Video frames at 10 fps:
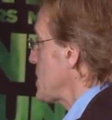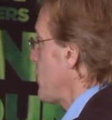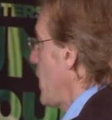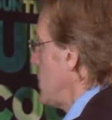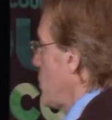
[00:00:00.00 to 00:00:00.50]

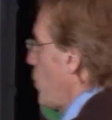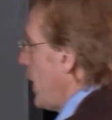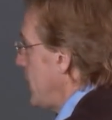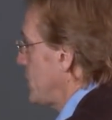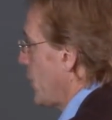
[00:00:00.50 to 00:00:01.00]
found a
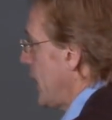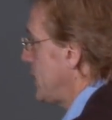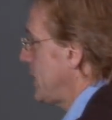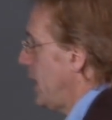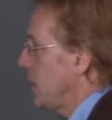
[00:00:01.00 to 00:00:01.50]
way to
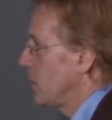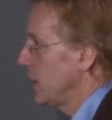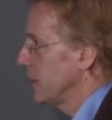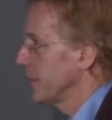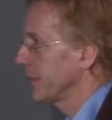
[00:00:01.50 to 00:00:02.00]
end time in a,